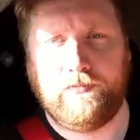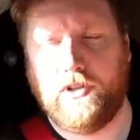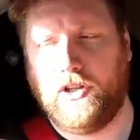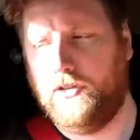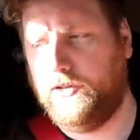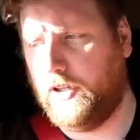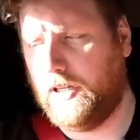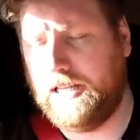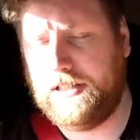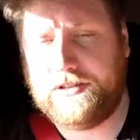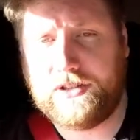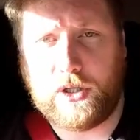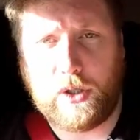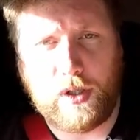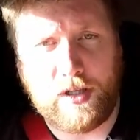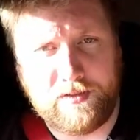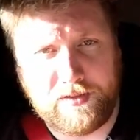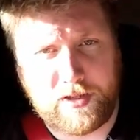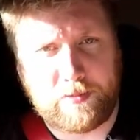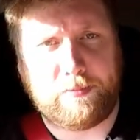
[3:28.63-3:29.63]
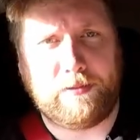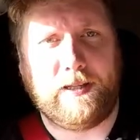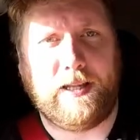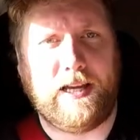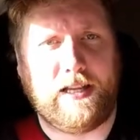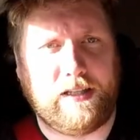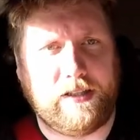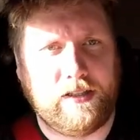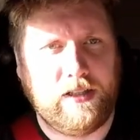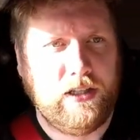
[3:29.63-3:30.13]
So let's go over the
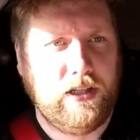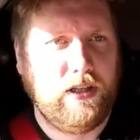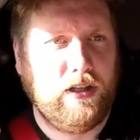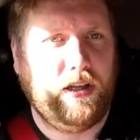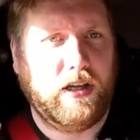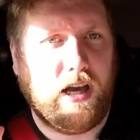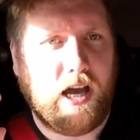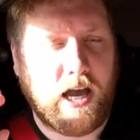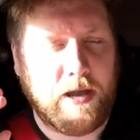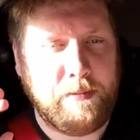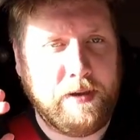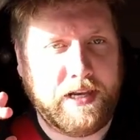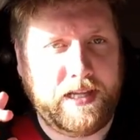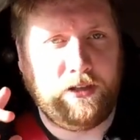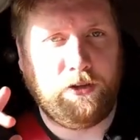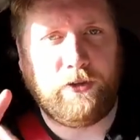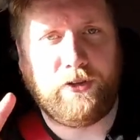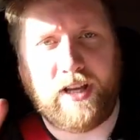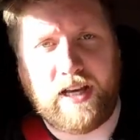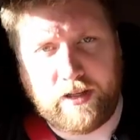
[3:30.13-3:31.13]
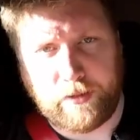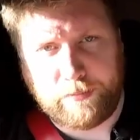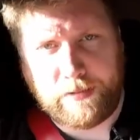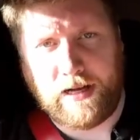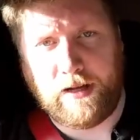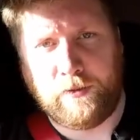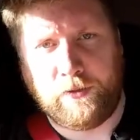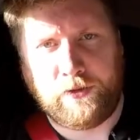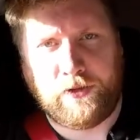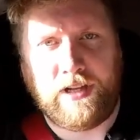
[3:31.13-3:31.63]
plan. I'm heading
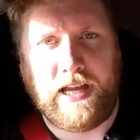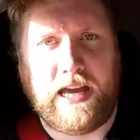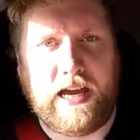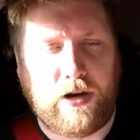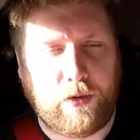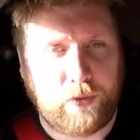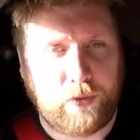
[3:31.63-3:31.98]
southbound now,